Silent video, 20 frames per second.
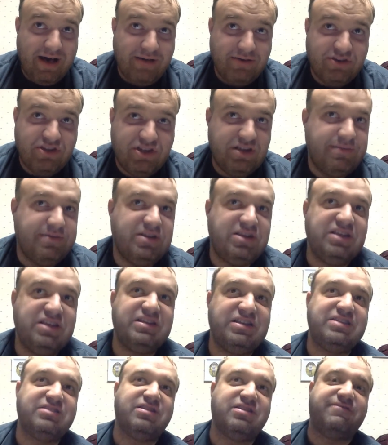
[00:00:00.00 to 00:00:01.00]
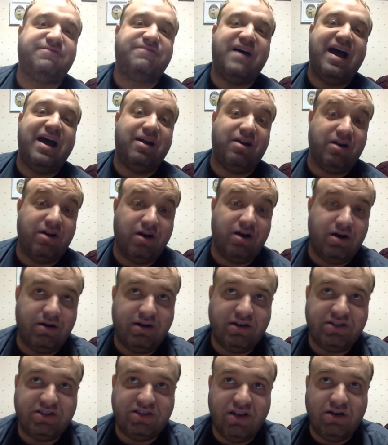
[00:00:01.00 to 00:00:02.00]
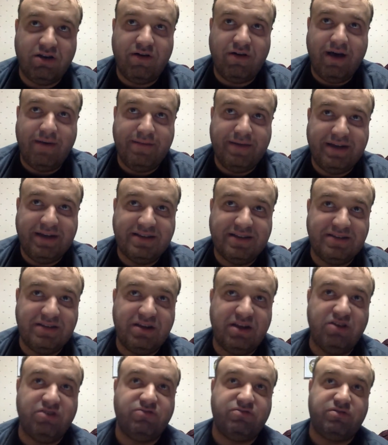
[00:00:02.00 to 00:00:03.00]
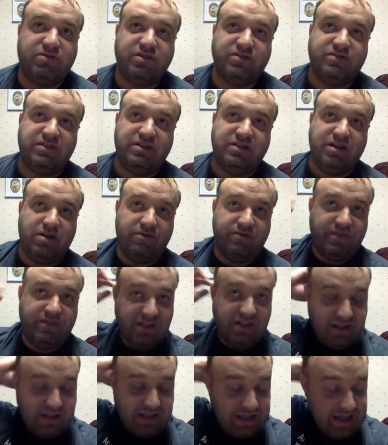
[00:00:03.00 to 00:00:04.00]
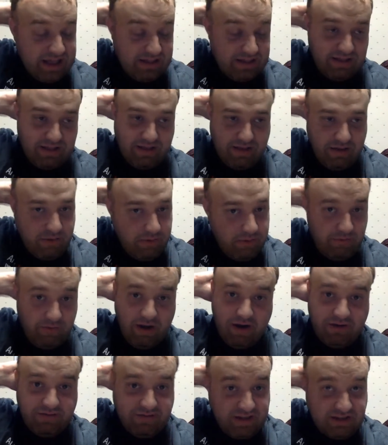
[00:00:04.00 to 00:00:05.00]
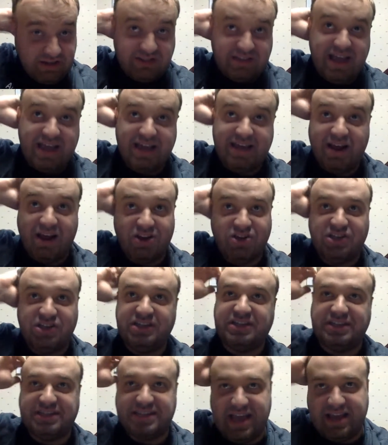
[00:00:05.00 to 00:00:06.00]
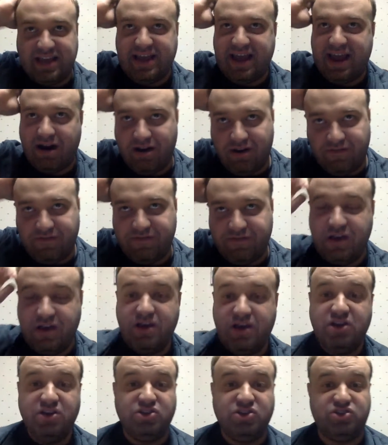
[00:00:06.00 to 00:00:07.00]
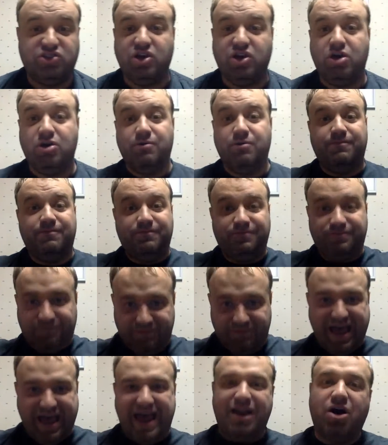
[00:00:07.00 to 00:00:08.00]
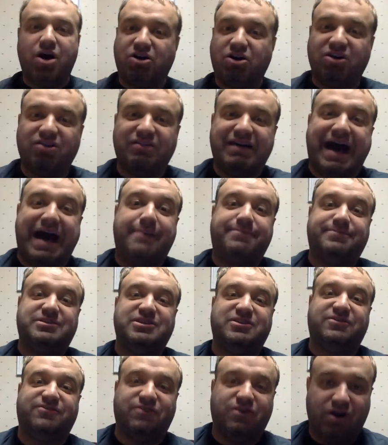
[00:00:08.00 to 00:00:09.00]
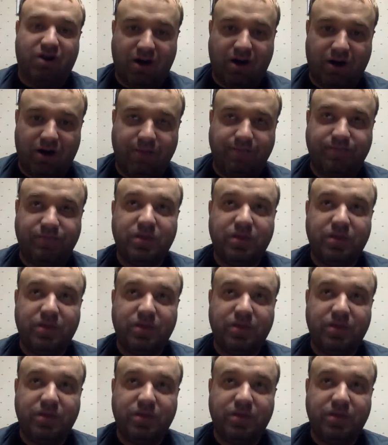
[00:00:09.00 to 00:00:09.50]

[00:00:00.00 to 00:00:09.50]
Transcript: He's going to fire her, so, because and get everything taken care of, she needs to get taken care of. So, that all collapses for her.